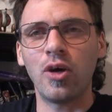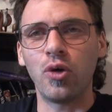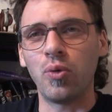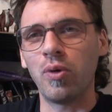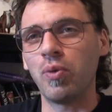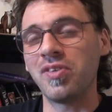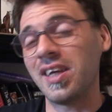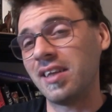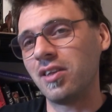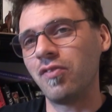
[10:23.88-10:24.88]
who was
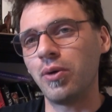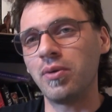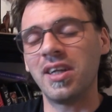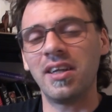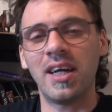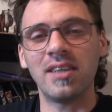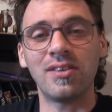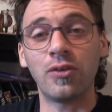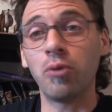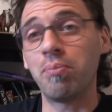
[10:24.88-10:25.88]
interviewed in an
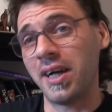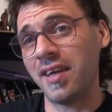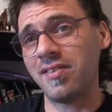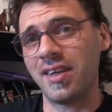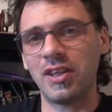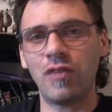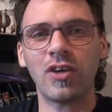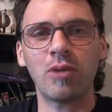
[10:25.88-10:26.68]
article by Scientific